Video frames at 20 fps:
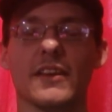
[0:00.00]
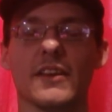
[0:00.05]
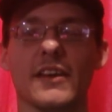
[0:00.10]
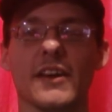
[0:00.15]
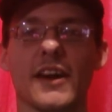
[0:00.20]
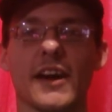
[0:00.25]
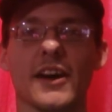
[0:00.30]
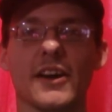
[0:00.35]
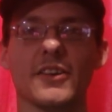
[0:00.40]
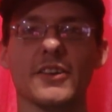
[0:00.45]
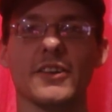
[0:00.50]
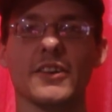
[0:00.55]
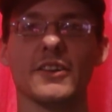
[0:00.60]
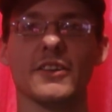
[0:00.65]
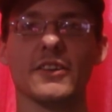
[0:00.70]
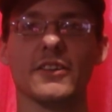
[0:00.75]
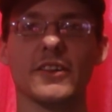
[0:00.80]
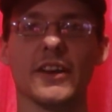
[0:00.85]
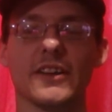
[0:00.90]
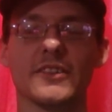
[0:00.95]
how your
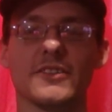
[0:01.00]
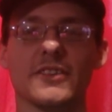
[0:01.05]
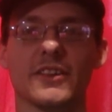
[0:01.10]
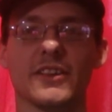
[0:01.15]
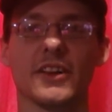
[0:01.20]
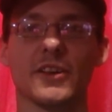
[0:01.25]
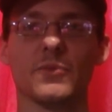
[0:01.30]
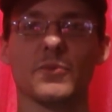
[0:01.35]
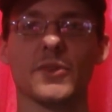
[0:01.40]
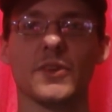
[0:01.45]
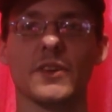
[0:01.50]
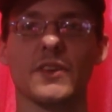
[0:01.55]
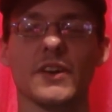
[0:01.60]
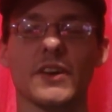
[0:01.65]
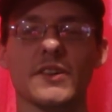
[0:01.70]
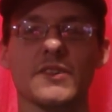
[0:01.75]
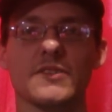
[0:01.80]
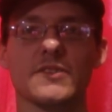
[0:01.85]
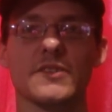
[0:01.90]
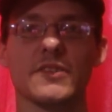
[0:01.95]
electric company
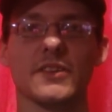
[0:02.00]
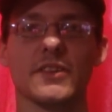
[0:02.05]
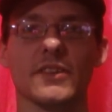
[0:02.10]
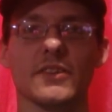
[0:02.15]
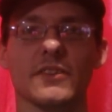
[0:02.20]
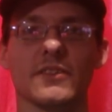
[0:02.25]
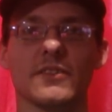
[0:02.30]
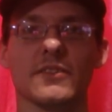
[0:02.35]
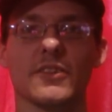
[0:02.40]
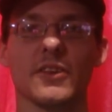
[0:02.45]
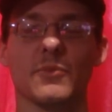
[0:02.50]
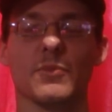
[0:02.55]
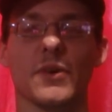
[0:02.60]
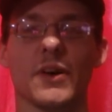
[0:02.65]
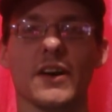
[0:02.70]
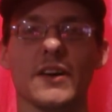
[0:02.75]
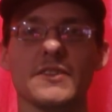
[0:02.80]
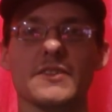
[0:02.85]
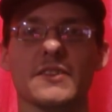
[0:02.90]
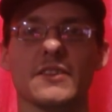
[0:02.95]
does your
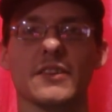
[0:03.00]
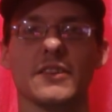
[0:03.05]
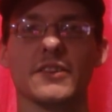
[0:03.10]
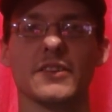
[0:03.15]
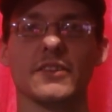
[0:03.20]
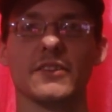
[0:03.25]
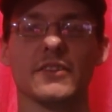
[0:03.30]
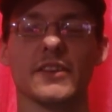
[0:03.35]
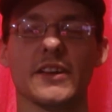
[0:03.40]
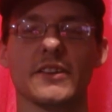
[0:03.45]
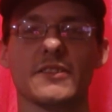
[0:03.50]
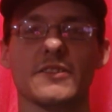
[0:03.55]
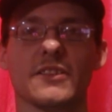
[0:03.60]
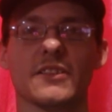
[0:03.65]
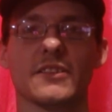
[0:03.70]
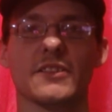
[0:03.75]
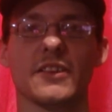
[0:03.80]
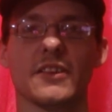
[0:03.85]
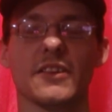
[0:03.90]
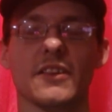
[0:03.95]
deposit on your
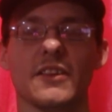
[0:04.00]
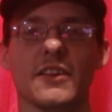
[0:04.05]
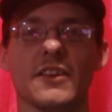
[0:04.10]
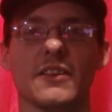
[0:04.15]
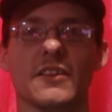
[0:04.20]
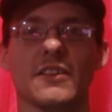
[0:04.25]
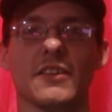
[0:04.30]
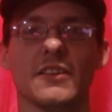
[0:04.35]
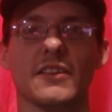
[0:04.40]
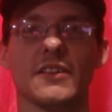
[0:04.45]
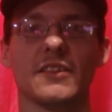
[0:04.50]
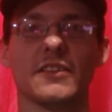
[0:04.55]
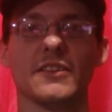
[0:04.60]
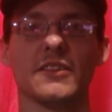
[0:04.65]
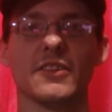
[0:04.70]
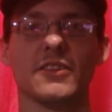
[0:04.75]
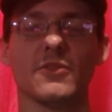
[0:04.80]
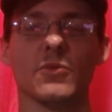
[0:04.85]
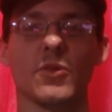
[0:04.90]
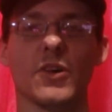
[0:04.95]
electric, turning it on,
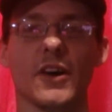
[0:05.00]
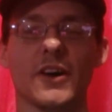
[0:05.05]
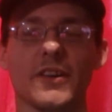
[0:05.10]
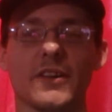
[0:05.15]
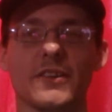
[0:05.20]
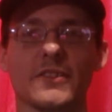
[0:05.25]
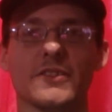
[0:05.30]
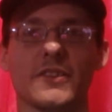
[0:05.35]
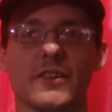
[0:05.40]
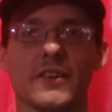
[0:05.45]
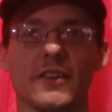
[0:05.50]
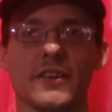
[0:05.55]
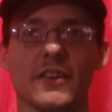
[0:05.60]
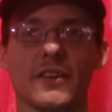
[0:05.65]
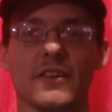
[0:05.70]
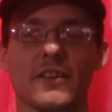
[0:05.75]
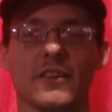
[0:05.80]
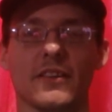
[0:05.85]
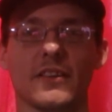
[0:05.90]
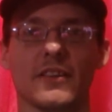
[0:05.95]
your water, turning
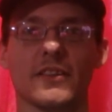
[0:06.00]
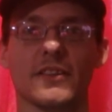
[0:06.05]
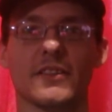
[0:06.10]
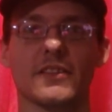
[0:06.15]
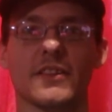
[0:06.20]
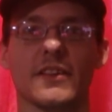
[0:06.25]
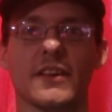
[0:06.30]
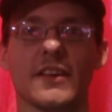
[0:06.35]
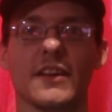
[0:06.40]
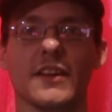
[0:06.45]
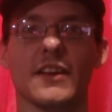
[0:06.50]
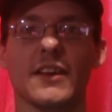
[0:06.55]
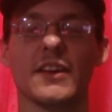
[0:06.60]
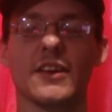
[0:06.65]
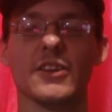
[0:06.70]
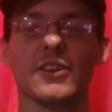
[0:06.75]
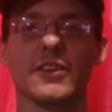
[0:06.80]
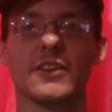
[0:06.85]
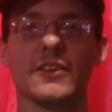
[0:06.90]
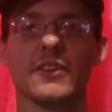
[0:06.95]
it on.
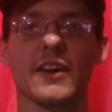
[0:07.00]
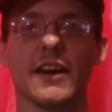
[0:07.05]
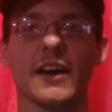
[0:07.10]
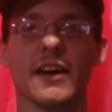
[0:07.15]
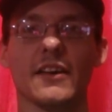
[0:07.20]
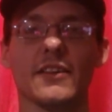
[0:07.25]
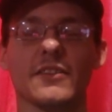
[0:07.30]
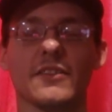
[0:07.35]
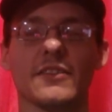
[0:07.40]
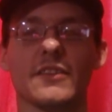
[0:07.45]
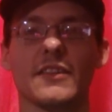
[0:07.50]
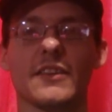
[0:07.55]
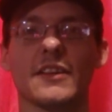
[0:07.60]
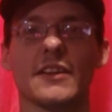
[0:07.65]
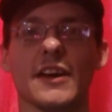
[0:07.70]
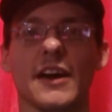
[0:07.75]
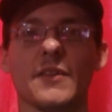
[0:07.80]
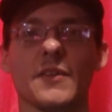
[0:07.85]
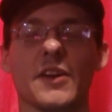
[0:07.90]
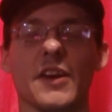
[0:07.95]

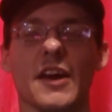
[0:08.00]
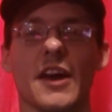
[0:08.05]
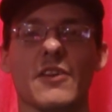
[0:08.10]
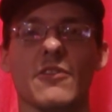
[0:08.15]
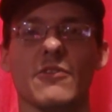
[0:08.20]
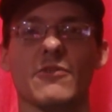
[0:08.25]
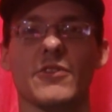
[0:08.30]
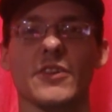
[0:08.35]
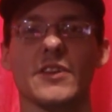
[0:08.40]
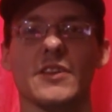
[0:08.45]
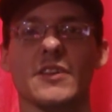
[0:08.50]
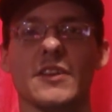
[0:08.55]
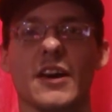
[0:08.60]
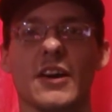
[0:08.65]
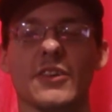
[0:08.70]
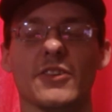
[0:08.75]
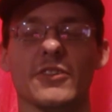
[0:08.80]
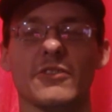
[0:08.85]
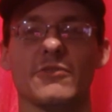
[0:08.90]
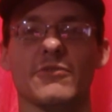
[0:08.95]
I'm going to have a
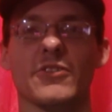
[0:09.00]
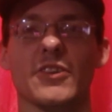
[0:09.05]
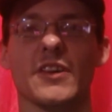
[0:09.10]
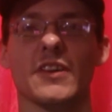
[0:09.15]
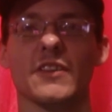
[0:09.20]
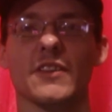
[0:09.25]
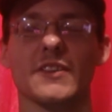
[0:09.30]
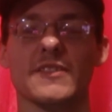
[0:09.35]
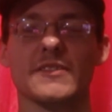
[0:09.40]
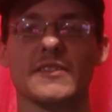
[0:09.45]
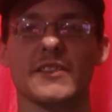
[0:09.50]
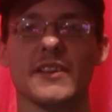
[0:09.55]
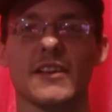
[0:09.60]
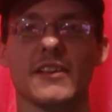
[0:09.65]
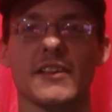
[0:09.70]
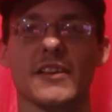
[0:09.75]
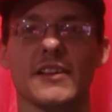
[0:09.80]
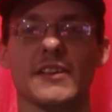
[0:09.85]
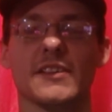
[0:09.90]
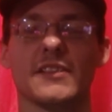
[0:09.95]
$50 fee on the
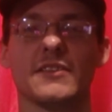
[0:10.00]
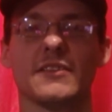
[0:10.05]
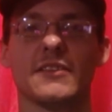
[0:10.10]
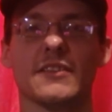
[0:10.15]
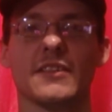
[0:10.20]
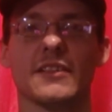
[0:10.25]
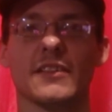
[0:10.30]
sign.